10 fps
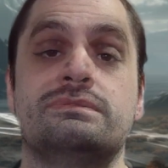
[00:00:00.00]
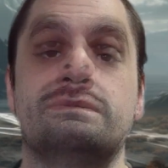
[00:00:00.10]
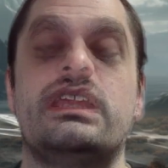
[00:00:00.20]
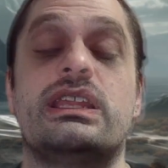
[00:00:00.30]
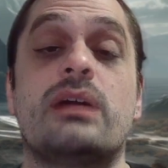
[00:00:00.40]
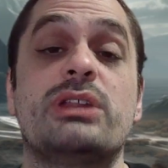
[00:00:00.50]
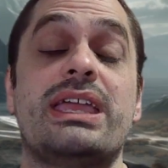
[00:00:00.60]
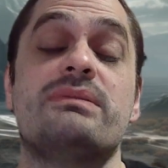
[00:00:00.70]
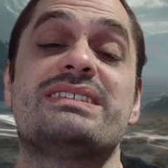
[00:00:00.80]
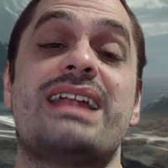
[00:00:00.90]
In the couple of
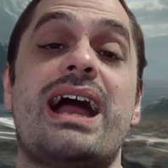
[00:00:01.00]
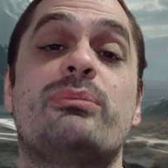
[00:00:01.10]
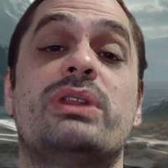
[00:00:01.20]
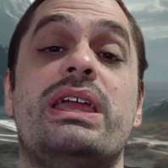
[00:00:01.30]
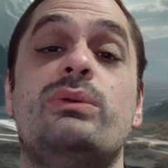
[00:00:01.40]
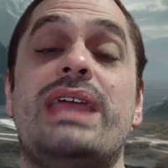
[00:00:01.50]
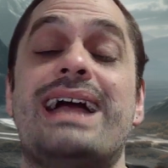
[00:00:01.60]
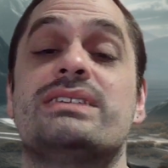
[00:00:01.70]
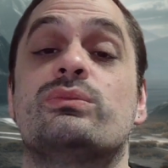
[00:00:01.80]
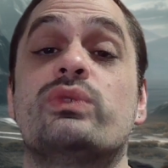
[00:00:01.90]
games that I played, we
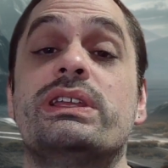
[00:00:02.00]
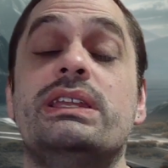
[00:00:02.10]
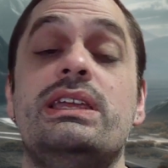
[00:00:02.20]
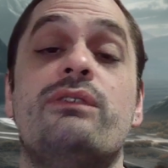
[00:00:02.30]
had some really